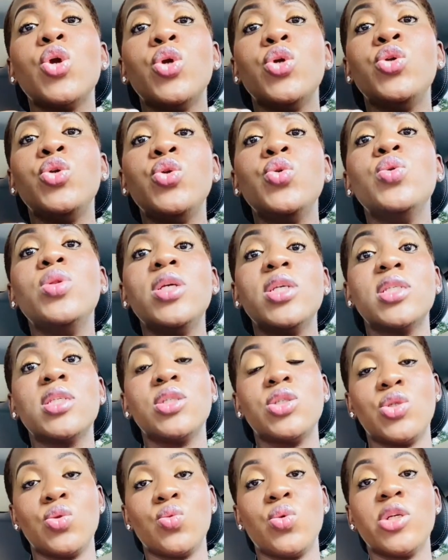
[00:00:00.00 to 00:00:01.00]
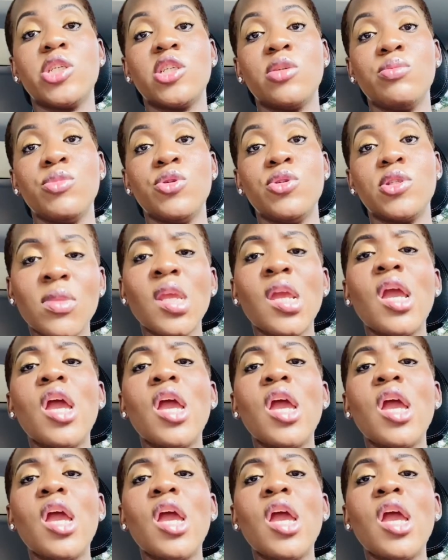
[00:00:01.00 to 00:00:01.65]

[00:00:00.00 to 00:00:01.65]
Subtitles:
you listen to worship music.